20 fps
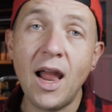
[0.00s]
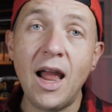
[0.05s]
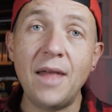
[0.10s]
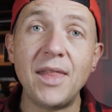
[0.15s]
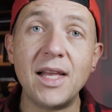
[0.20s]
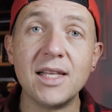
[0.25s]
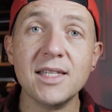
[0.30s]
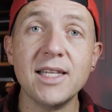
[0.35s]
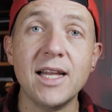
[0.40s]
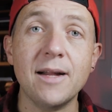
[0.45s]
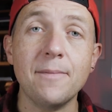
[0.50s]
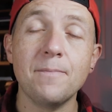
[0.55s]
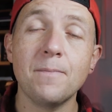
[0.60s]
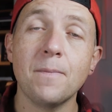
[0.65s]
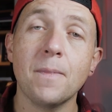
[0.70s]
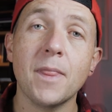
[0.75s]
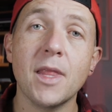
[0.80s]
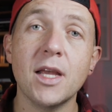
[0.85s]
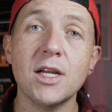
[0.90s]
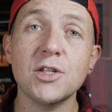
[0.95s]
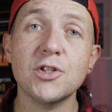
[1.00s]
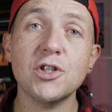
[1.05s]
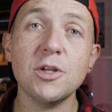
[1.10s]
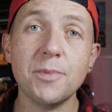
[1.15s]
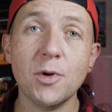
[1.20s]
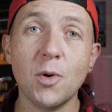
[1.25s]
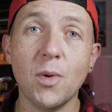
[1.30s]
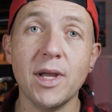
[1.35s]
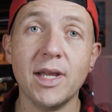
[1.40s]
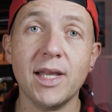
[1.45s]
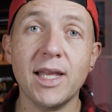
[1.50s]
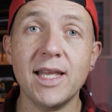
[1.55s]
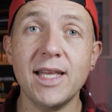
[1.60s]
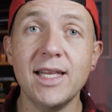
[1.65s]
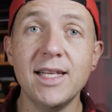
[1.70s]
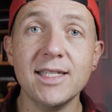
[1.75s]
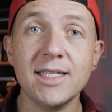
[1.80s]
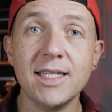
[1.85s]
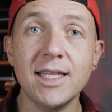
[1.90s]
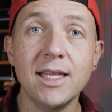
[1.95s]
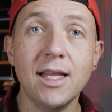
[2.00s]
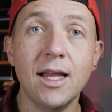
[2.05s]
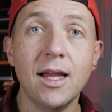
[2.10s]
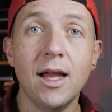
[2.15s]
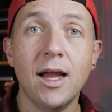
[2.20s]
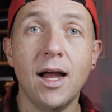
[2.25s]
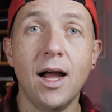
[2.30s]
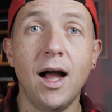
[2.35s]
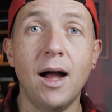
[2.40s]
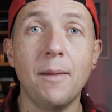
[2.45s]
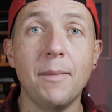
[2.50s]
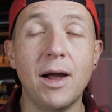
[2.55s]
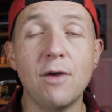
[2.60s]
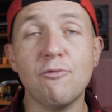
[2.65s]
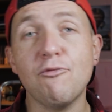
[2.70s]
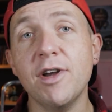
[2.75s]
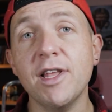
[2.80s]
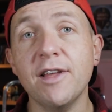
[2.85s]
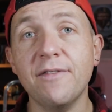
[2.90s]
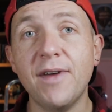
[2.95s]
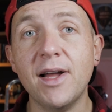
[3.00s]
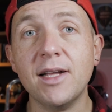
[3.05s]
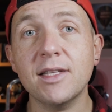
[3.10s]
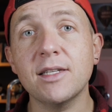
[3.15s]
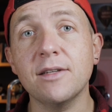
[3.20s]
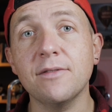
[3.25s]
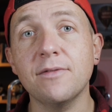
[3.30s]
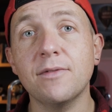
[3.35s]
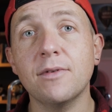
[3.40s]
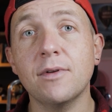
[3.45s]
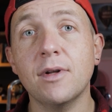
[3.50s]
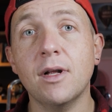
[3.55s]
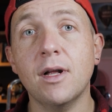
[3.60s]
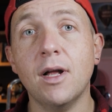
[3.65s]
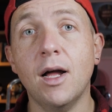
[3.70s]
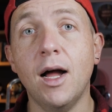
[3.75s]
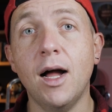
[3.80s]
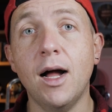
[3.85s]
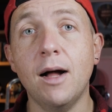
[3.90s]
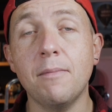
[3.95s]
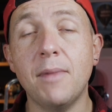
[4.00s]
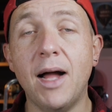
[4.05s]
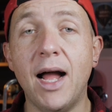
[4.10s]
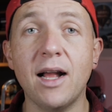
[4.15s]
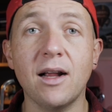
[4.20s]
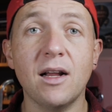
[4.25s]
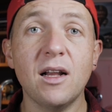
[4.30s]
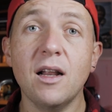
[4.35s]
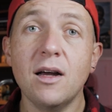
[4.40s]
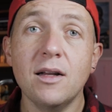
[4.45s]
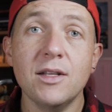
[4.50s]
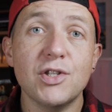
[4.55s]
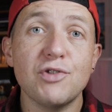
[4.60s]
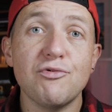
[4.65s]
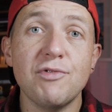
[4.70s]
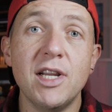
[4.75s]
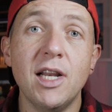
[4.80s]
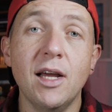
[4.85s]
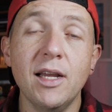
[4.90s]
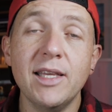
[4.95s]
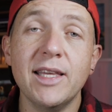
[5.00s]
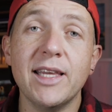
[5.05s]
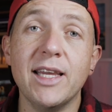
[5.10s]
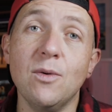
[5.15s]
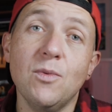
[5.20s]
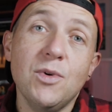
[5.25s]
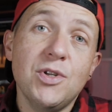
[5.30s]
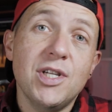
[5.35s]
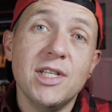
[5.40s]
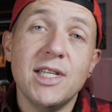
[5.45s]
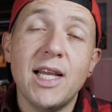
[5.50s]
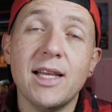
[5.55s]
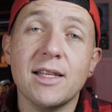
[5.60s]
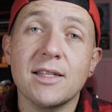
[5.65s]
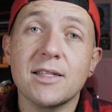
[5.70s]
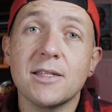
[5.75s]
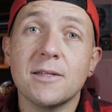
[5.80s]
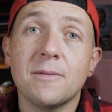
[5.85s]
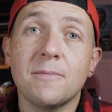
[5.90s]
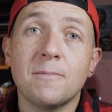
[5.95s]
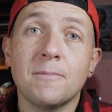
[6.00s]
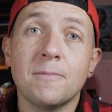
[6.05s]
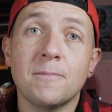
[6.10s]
That's it. Super quick, easy, and really effective. And clients really like it, which is ace.